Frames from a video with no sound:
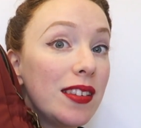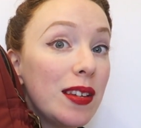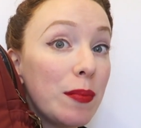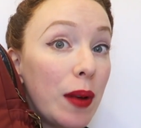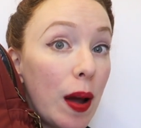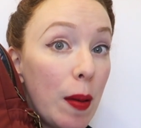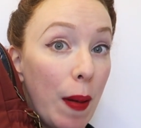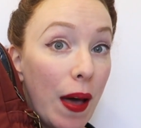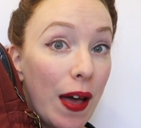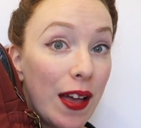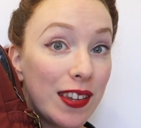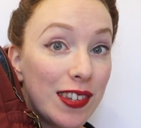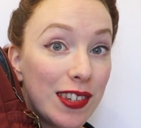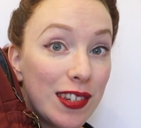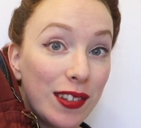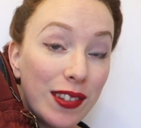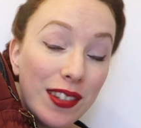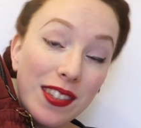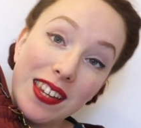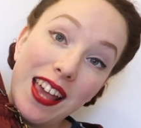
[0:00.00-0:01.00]
my
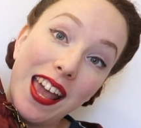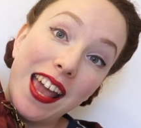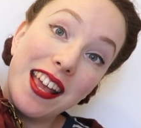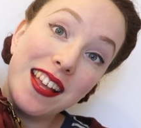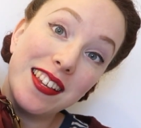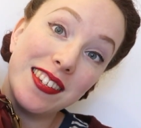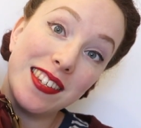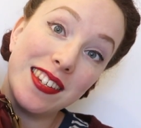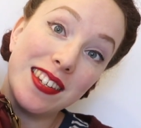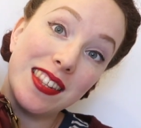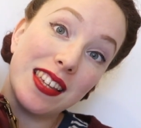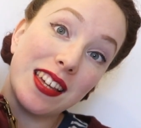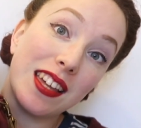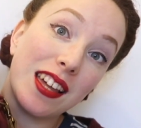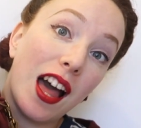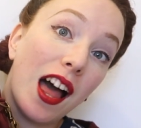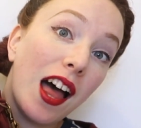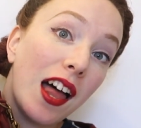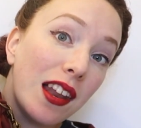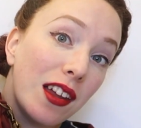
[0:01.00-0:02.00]
personal taste. The
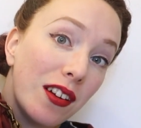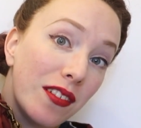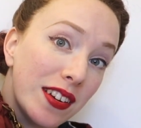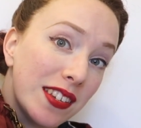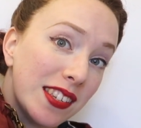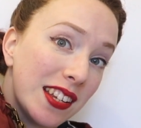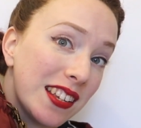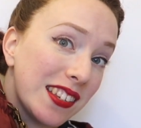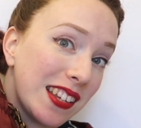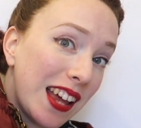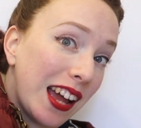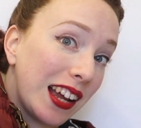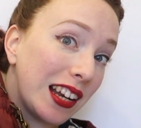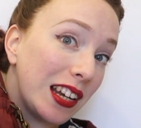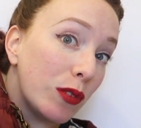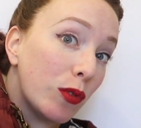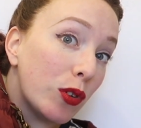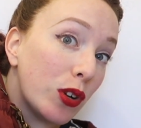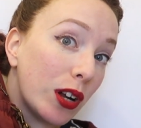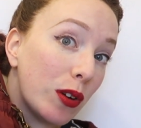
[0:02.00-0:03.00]
colour is
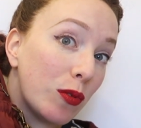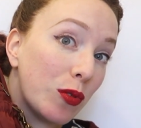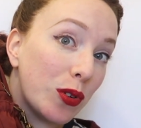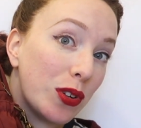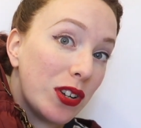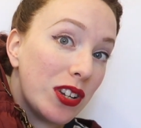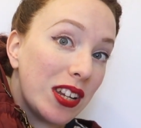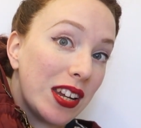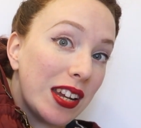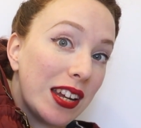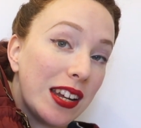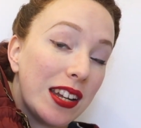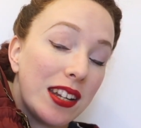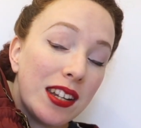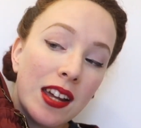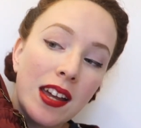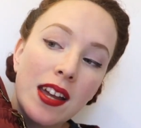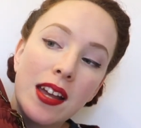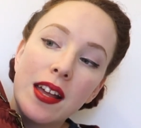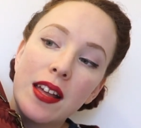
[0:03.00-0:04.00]
exactly what I wanted.
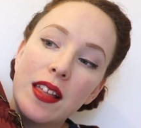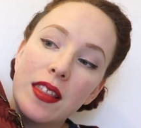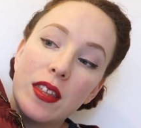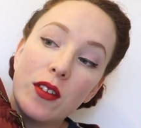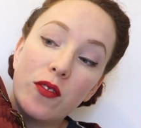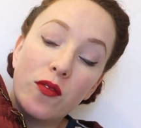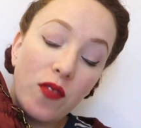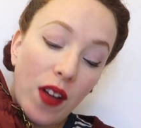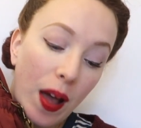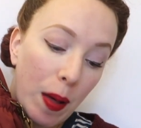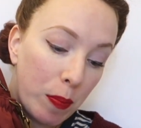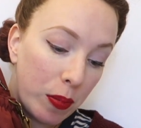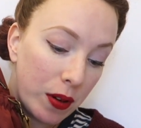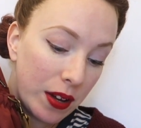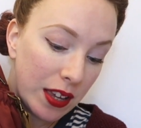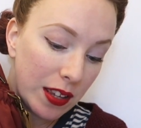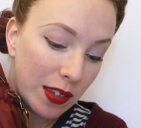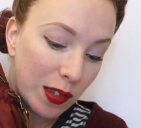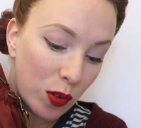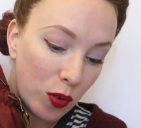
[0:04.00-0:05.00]
The
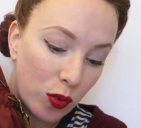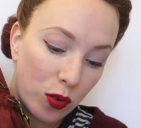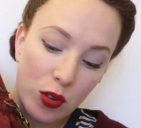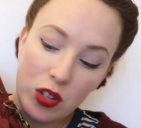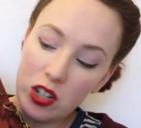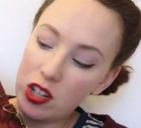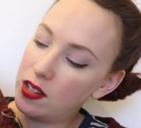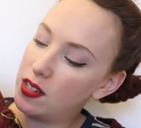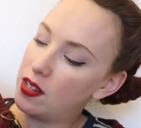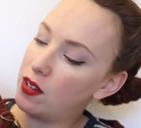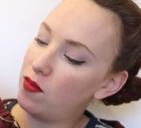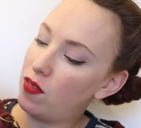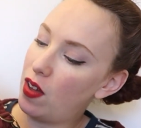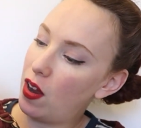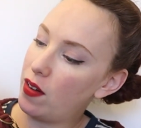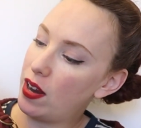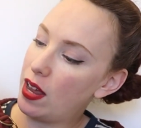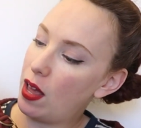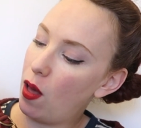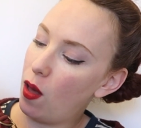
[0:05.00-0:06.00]
fabric is gorgeous and
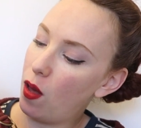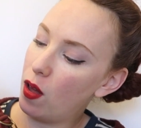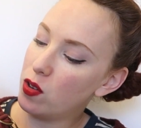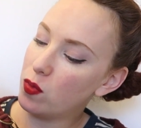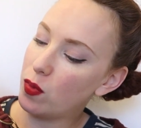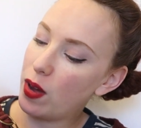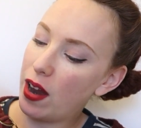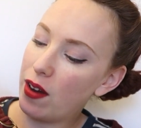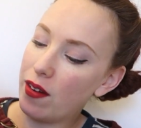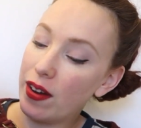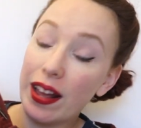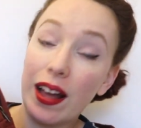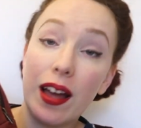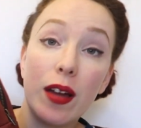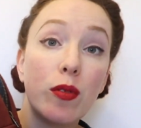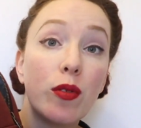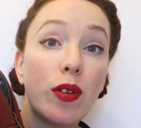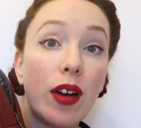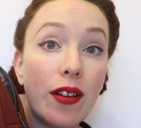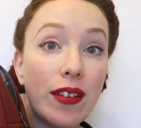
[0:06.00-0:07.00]
very hard wearing.
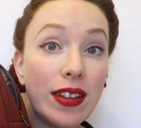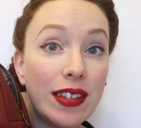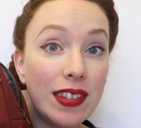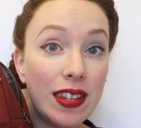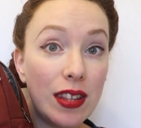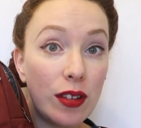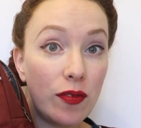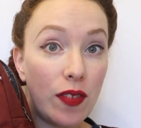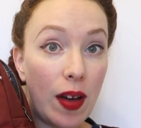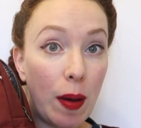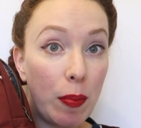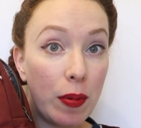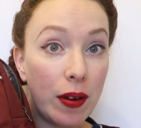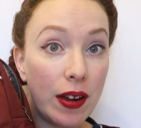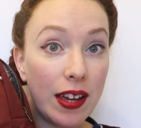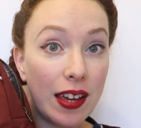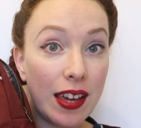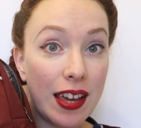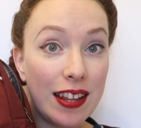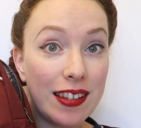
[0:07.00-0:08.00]
I will go into the
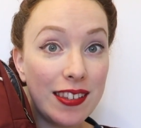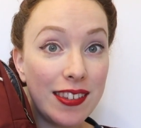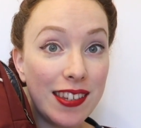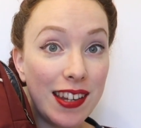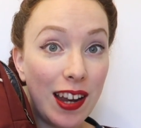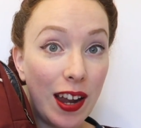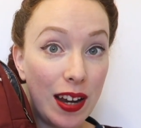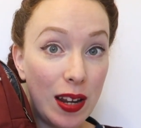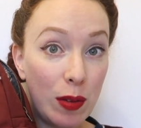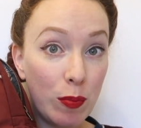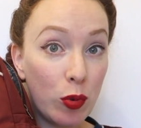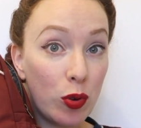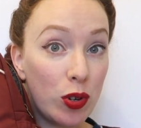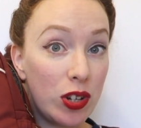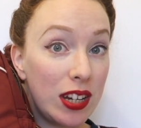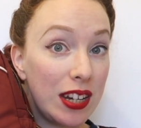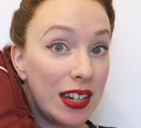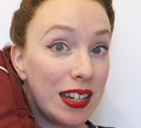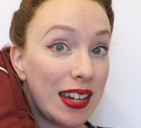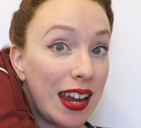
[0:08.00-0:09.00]
fabric in slightly more
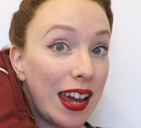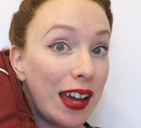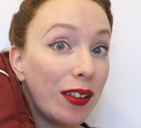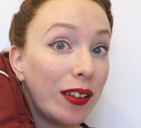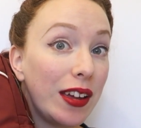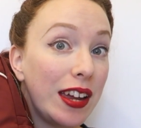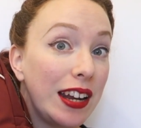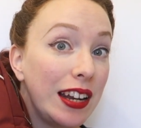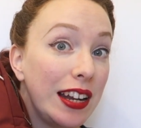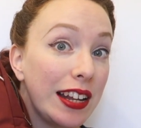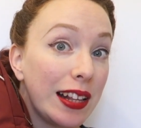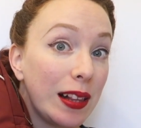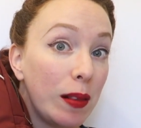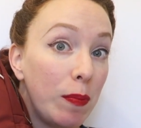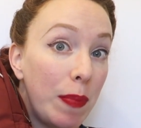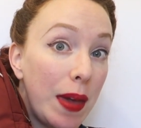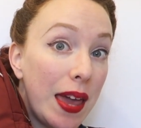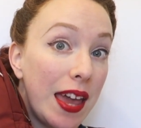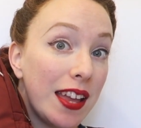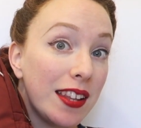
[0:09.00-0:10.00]
detail in a little
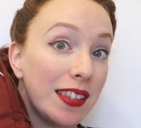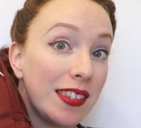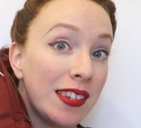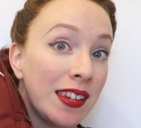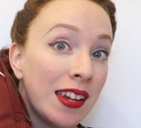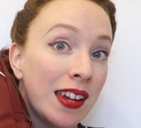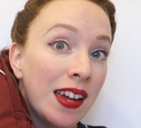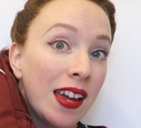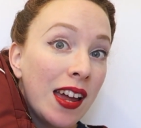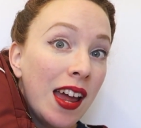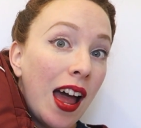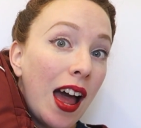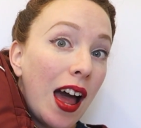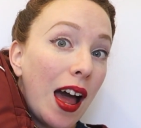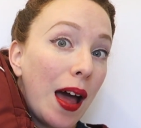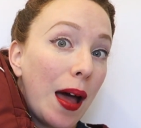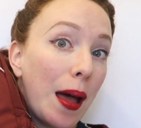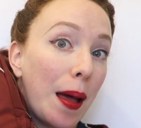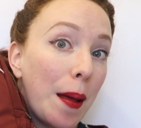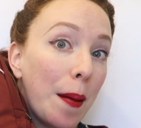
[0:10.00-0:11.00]
bit.
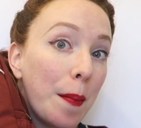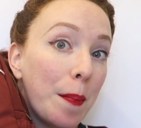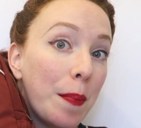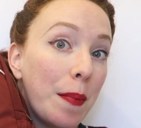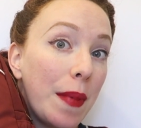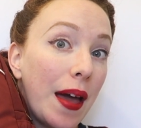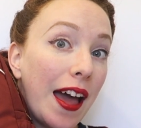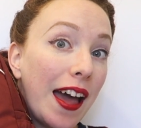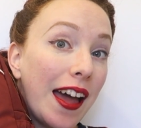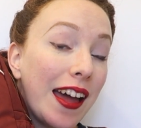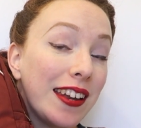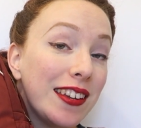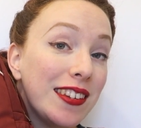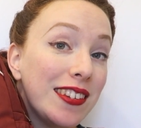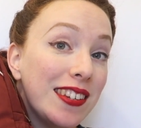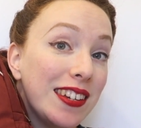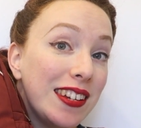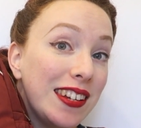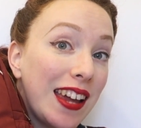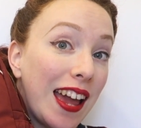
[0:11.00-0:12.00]

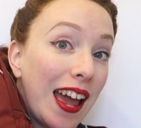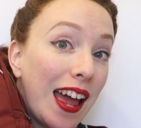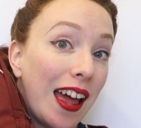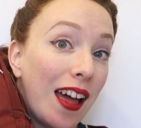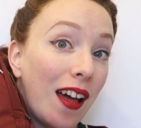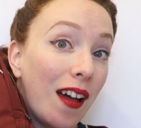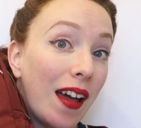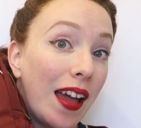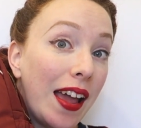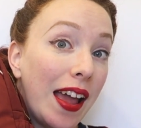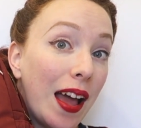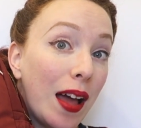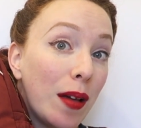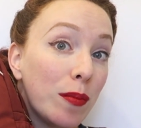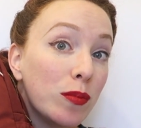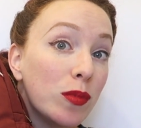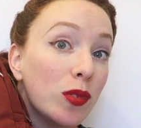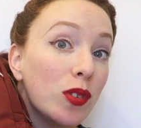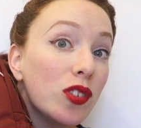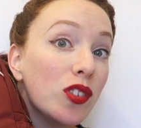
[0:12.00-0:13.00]
And yeah, I
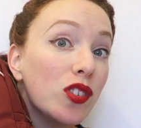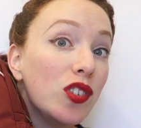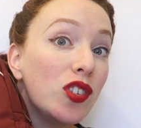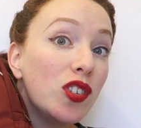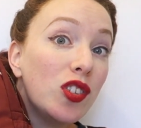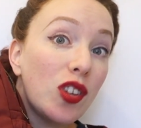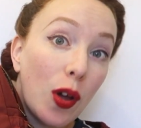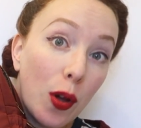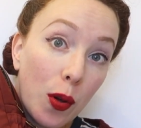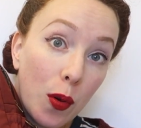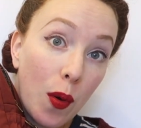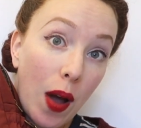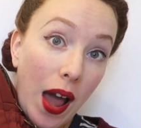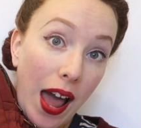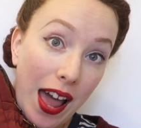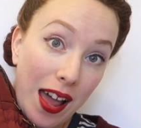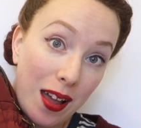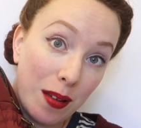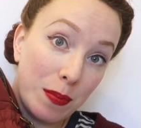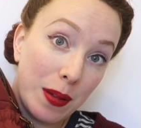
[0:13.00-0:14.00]
am so
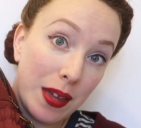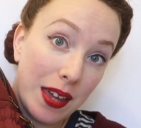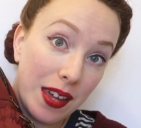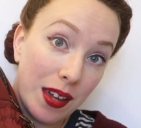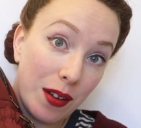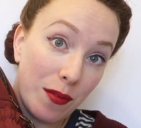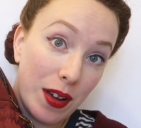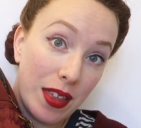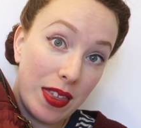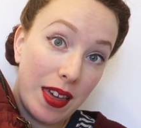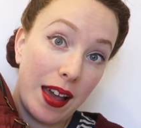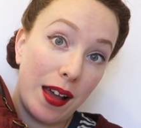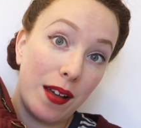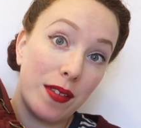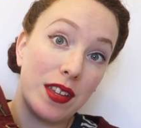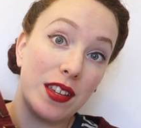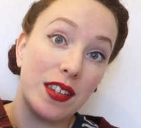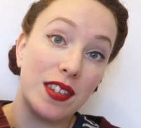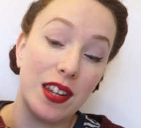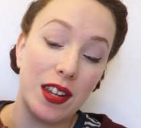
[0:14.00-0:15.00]
happy with how
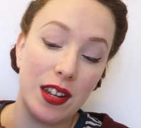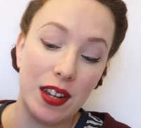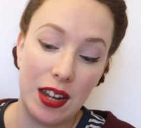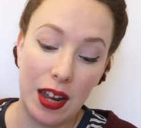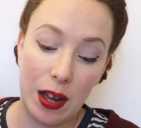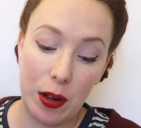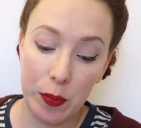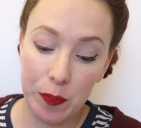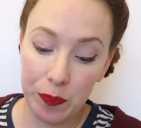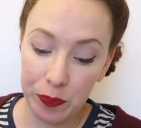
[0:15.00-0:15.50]
this turned out.